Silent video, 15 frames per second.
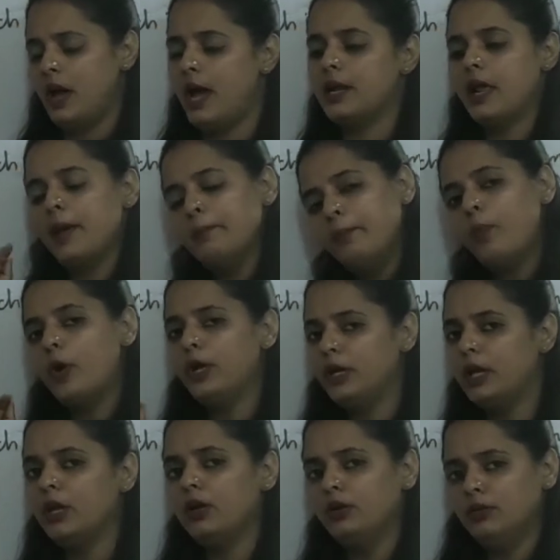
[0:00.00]
And I am
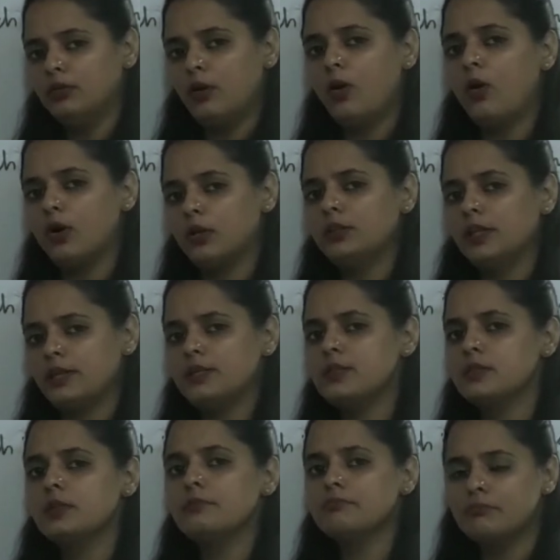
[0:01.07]
pointing on
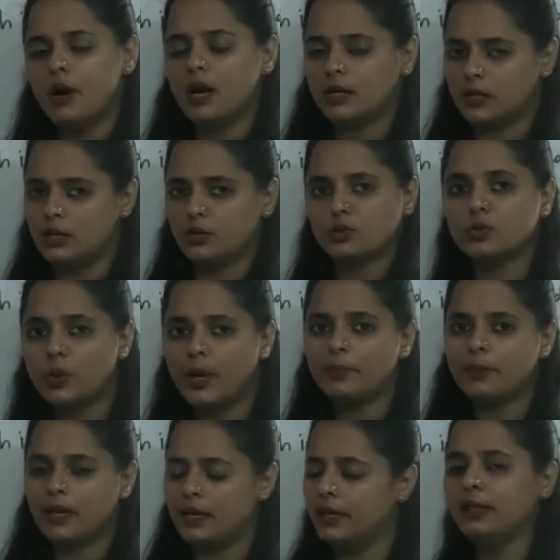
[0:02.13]
this marker. So I
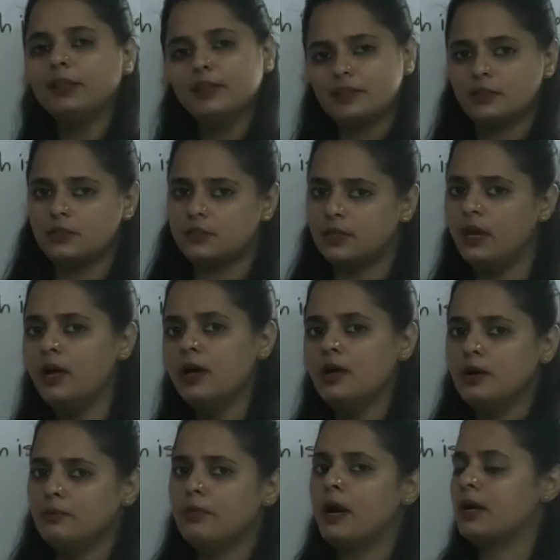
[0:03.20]
am telling this is a
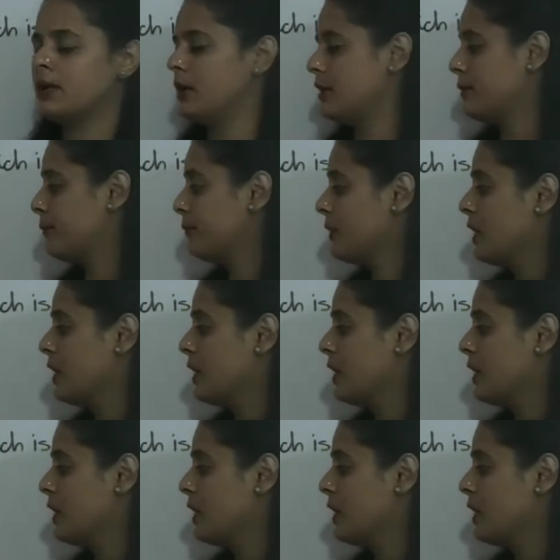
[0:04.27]
marker.